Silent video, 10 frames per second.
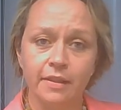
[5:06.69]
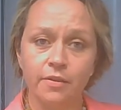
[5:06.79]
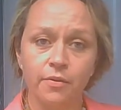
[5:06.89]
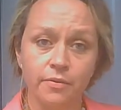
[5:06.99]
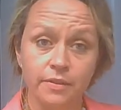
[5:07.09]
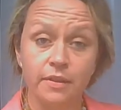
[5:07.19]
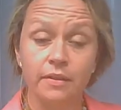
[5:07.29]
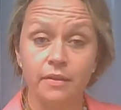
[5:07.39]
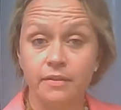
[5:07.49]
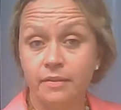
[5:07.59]
that those
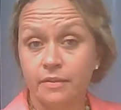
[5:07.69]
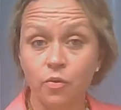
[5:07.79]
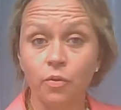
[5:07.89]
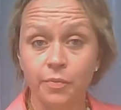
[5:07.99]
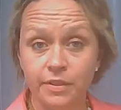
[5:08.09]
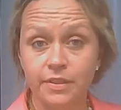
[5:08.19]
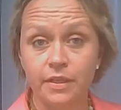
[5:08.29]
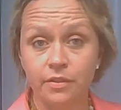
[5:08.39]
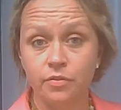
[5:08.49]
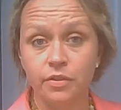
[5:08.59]
corporates need